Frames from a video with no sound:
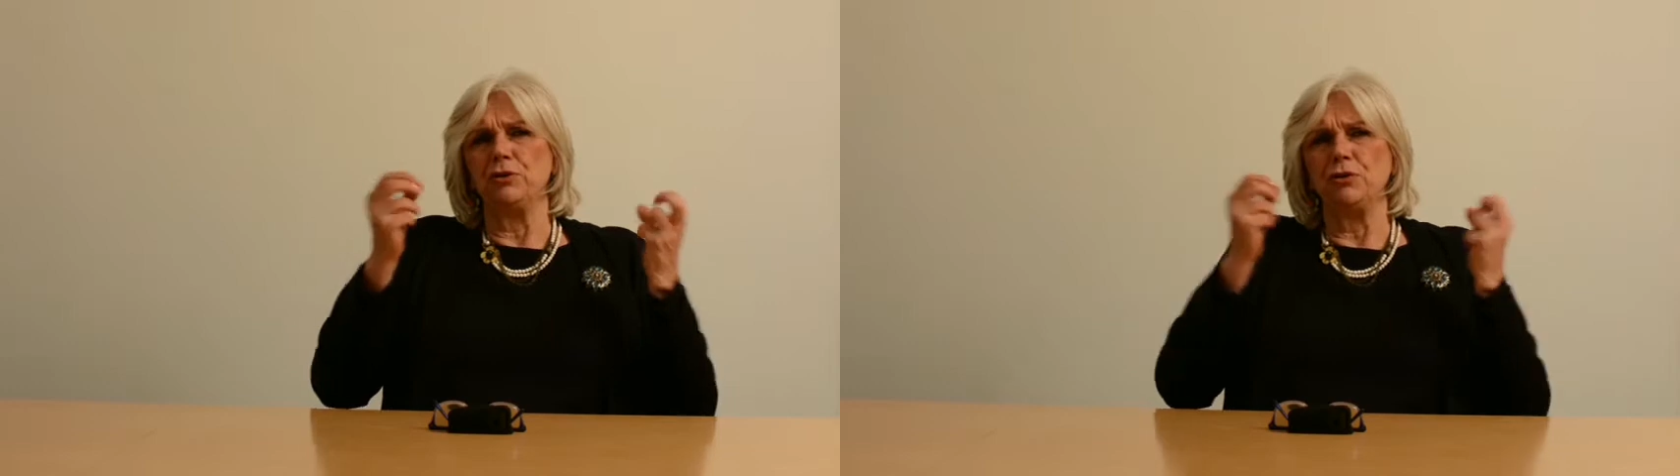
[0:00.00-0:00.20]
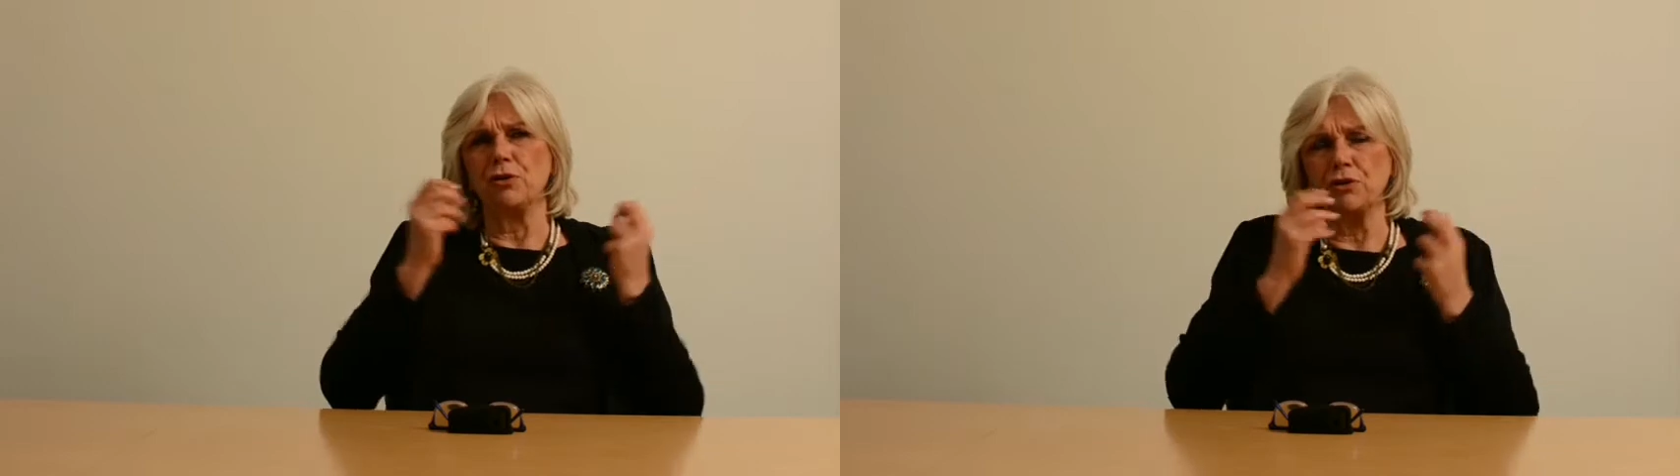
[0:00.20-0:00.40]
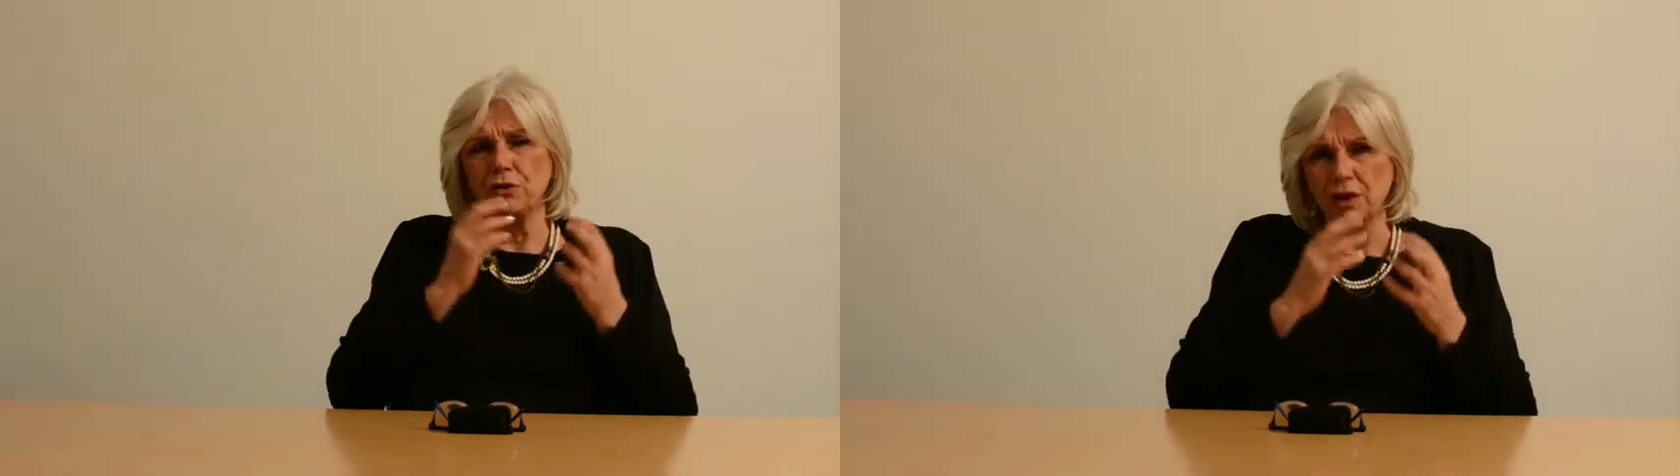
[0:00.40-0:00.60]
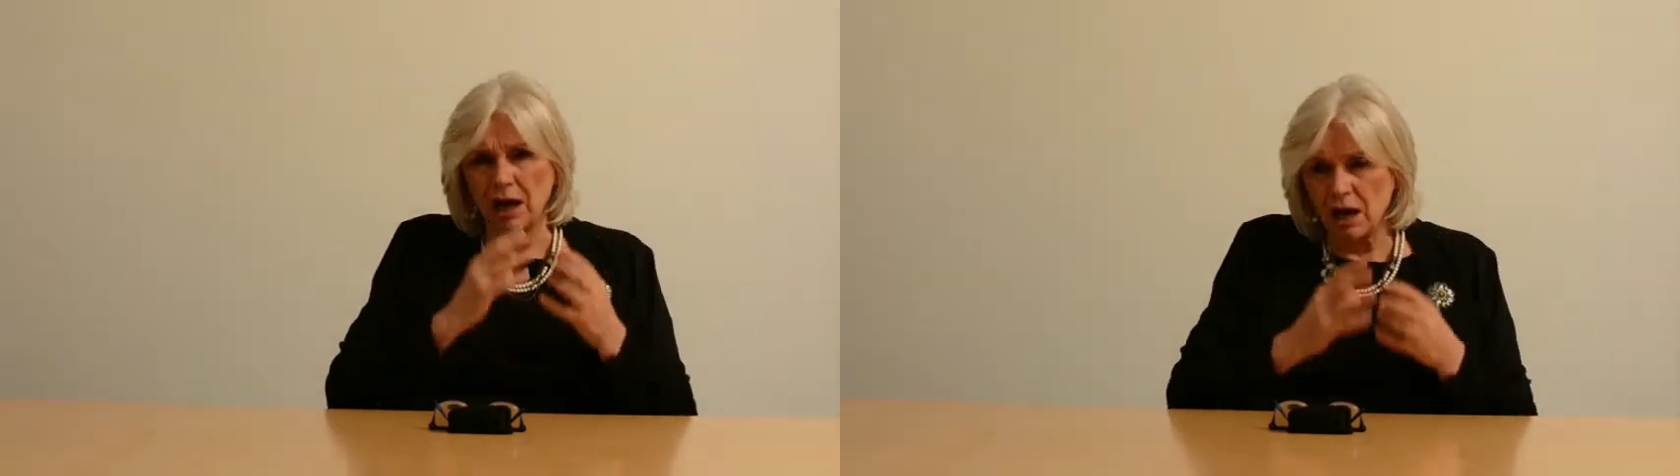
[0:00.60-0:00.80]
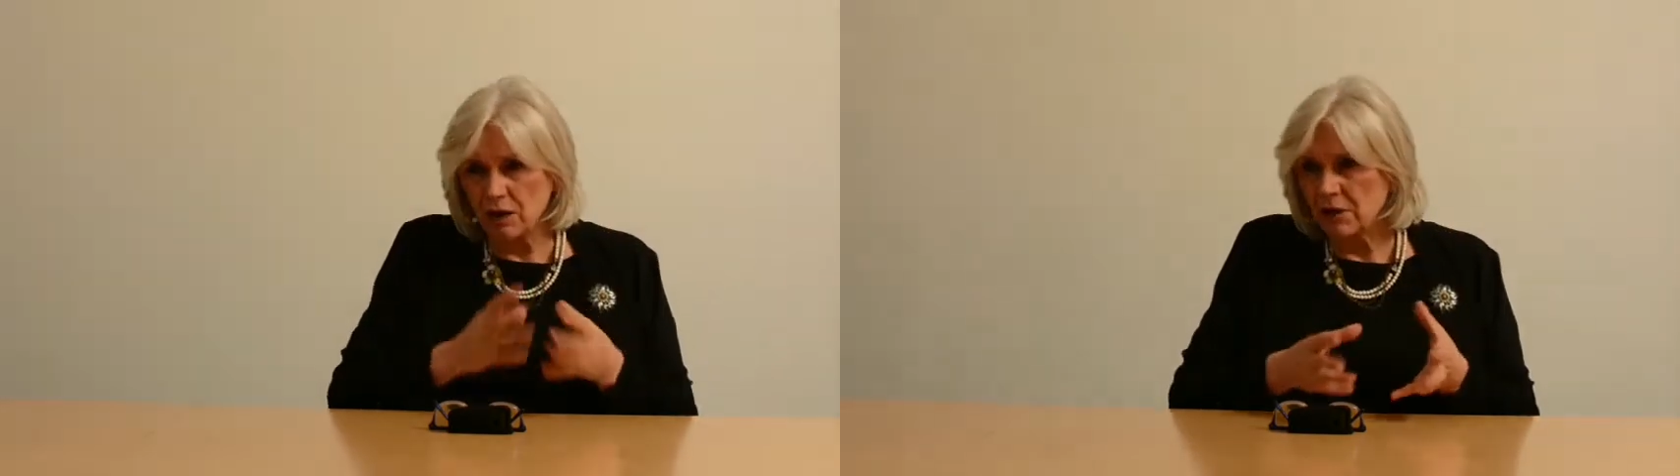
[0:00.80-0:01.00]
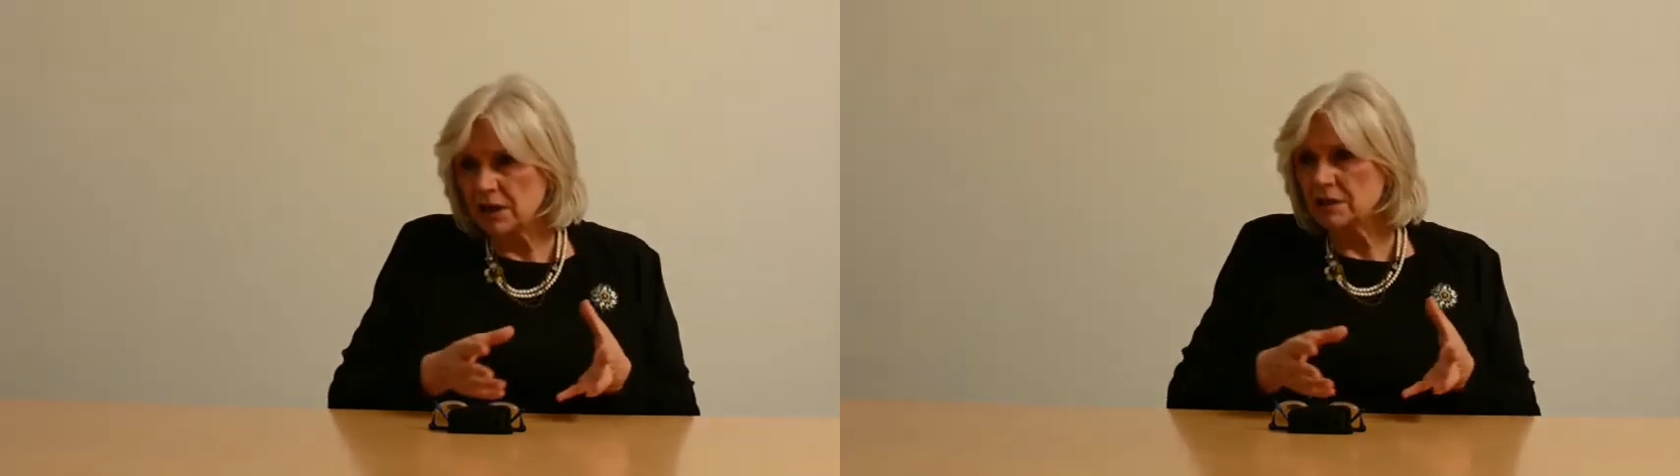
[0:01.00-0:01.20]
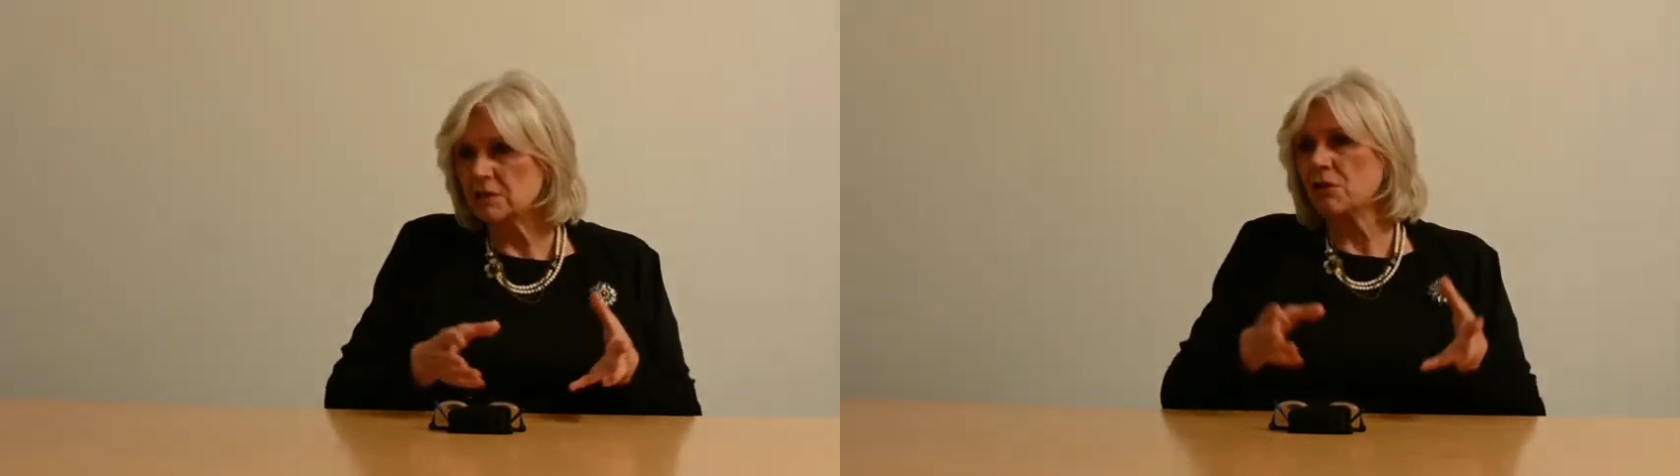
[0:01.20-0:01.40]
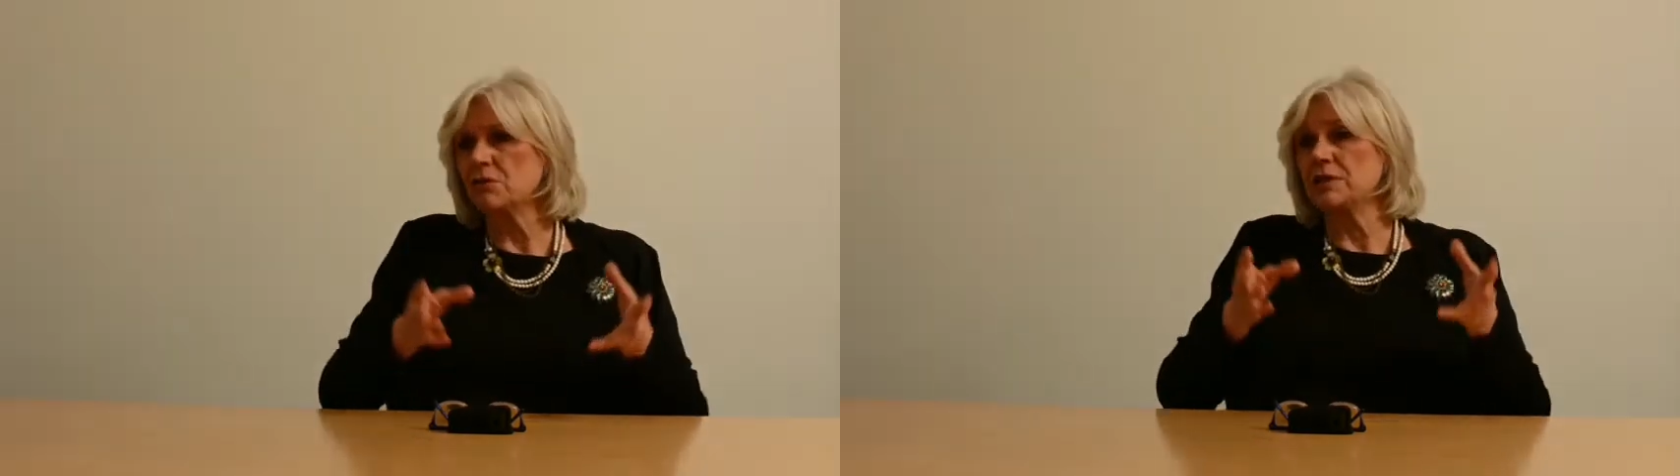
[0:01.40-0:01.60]
You know, the heart rate
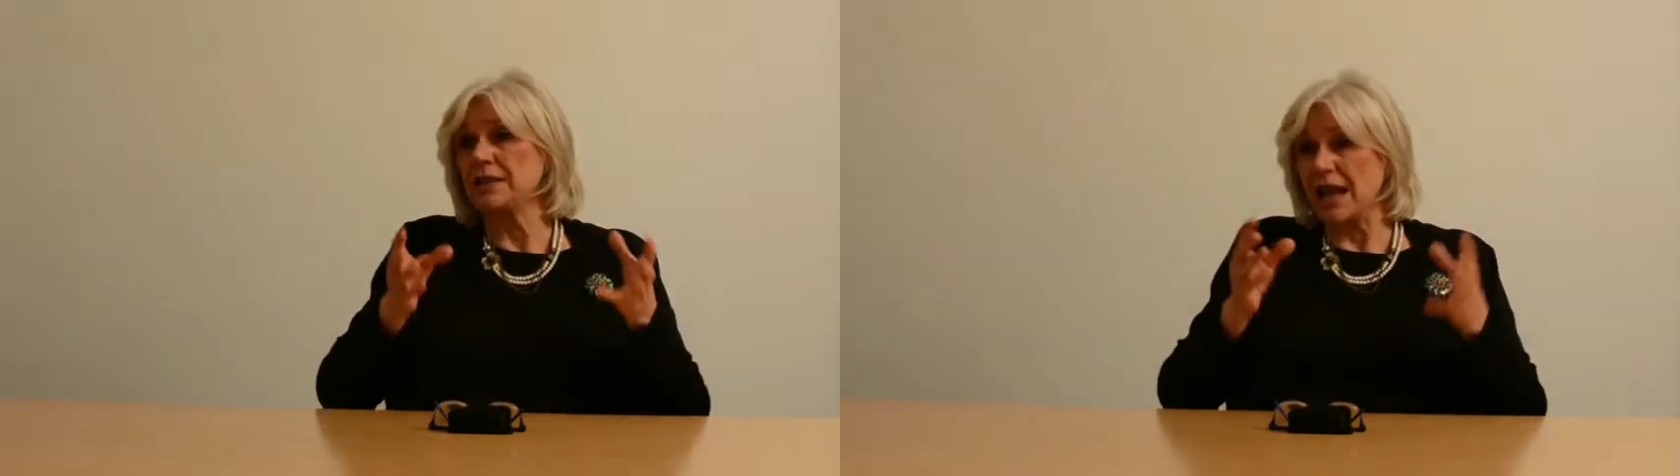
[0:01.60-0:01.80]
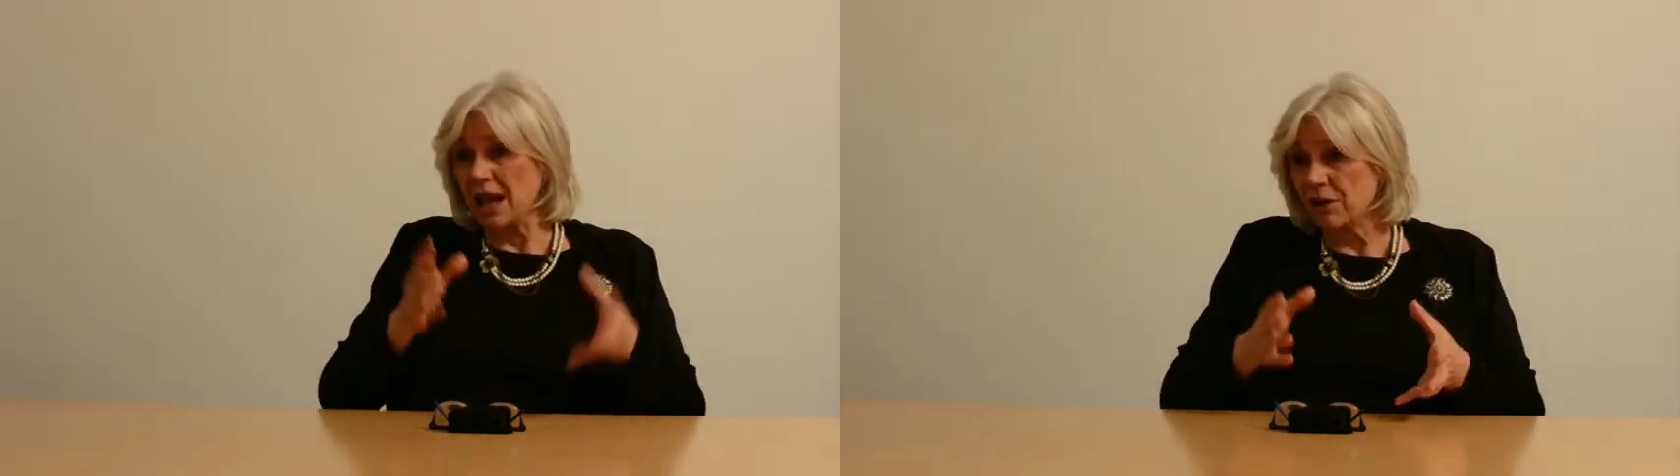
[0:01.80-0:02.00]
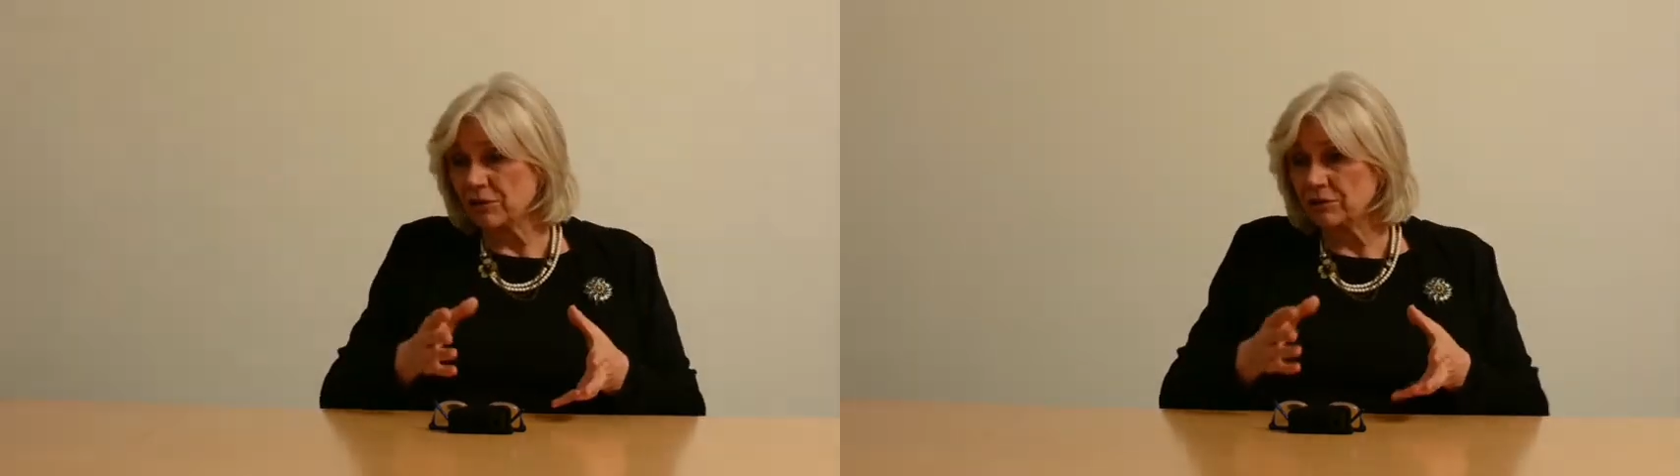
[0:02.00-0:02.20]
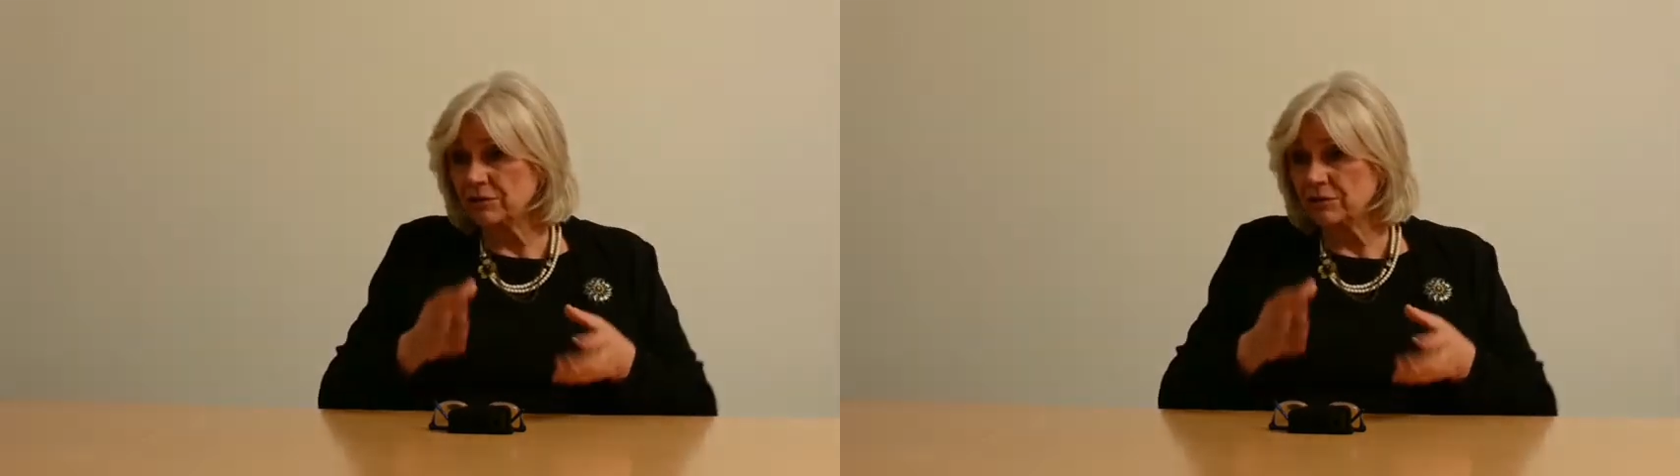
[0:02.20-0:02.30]
slows down.